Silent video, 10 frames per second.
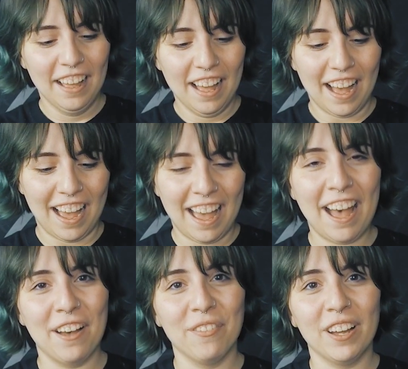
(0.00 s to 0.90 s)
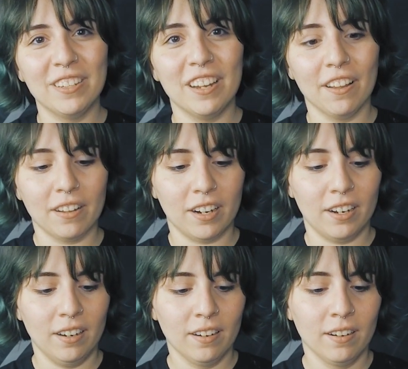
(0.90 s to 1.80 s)
I have
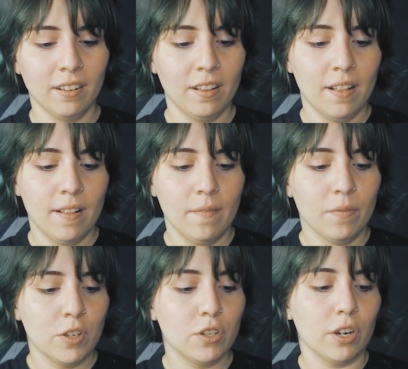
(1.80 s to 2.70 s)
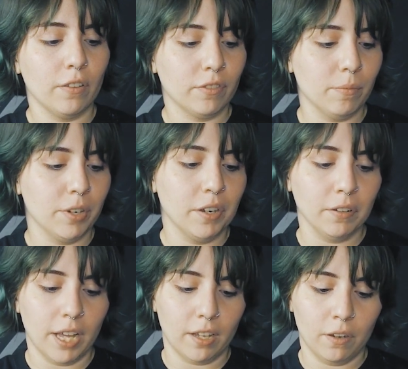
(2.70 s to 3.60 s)
another shirt from Regal
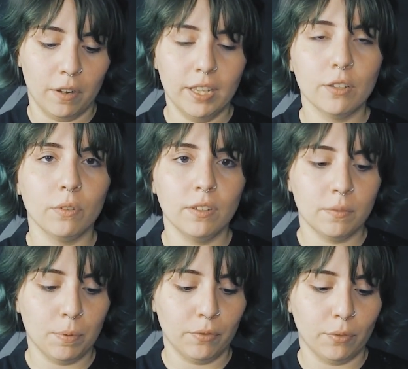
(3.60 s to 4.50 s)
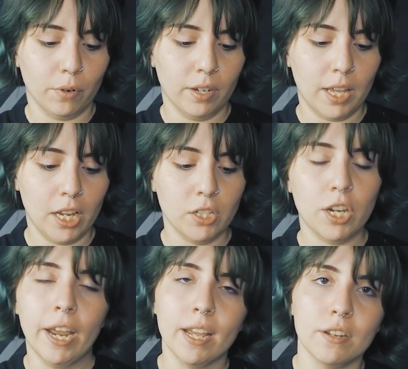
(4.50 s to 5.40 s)
Gecko, and this was before they
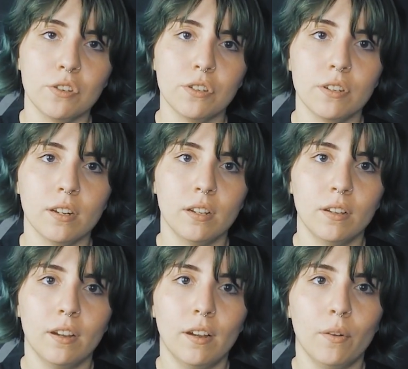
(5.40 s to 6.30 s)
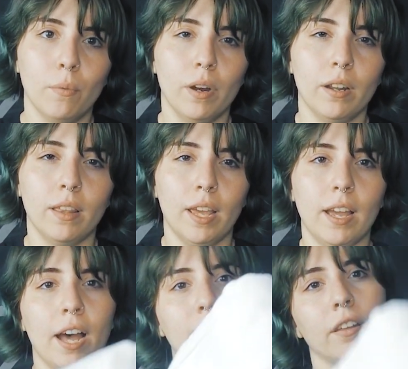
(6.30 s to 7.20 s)
changed where they
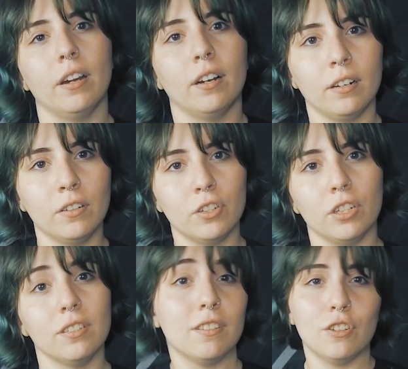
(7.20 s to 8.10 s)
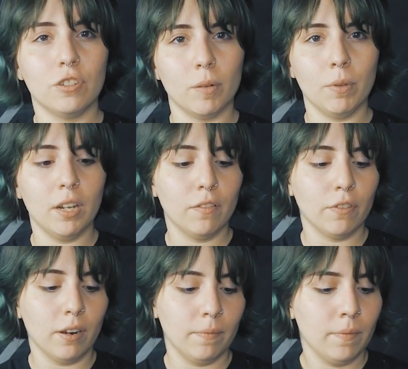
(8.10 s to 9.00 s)
got their shirts distributed
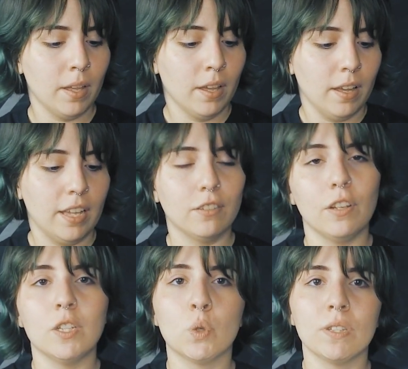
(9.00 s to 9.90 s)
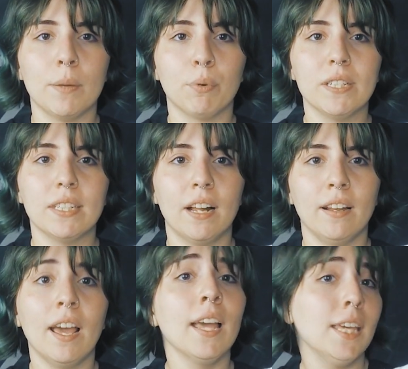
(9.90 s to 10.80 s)
from. So this was printed on
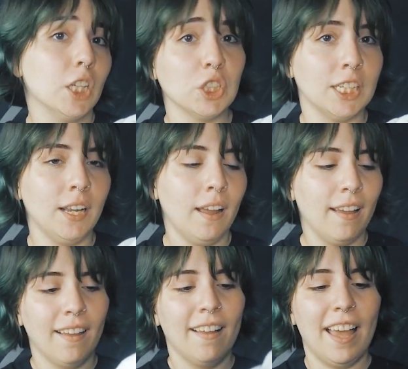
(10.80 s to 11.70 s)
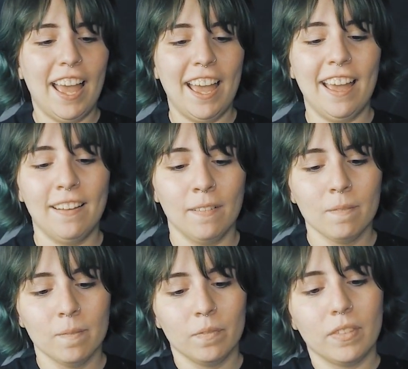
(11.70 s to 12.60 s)
Gildan. And
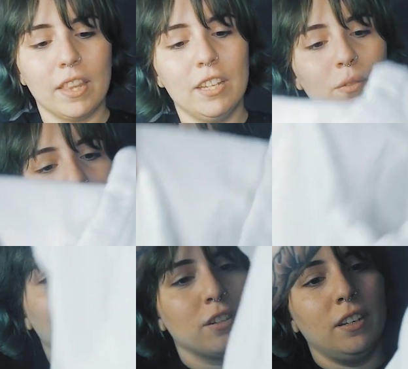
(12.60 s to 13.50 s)
this was actually